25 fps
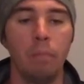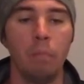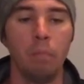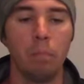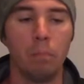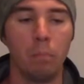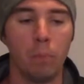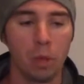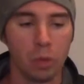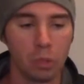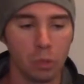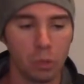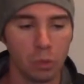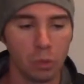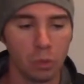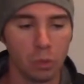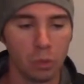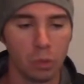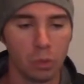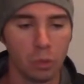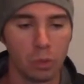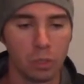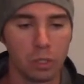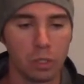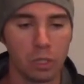
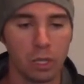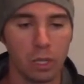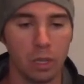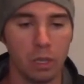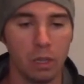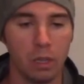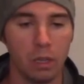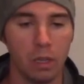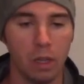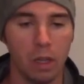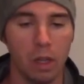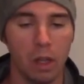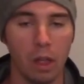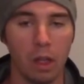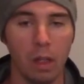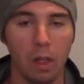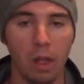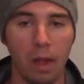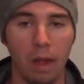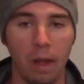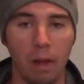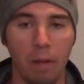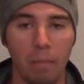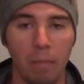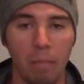muscles,
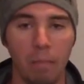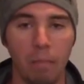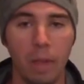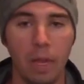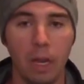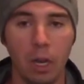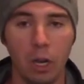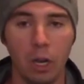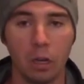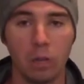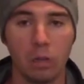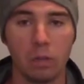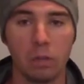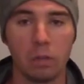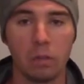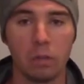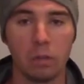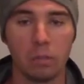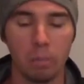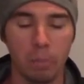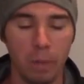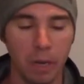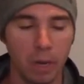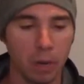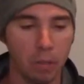bigger
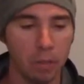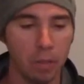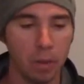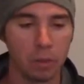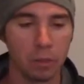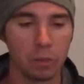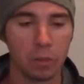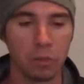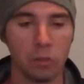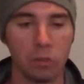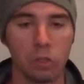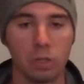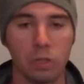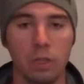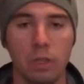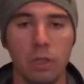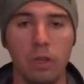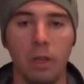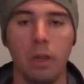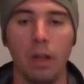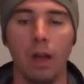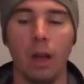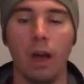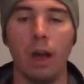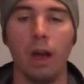muscles,
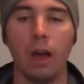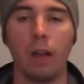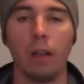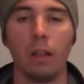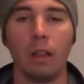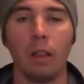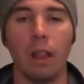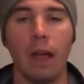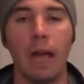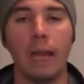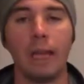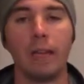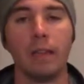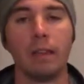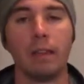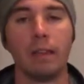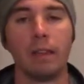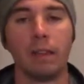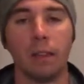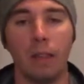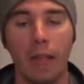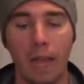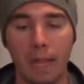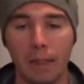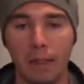
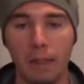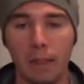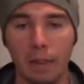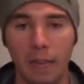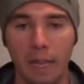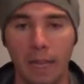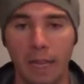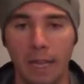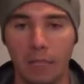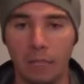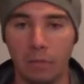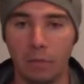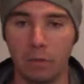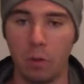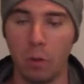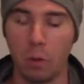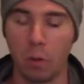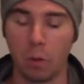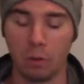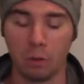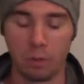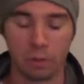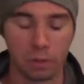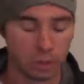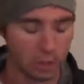like the legs, of
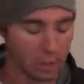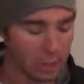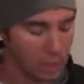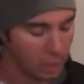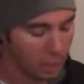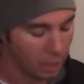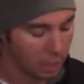course.